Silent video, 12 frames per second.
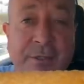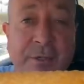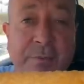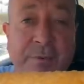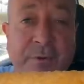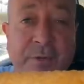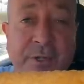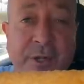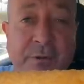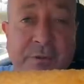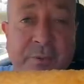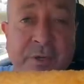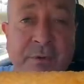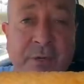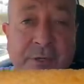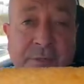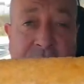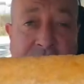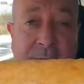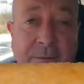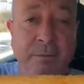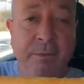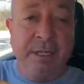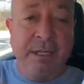I do prefer the old spring rolls,
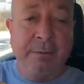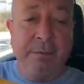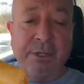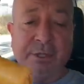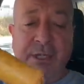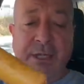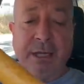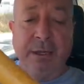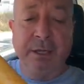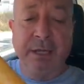but we ended up with a Chico.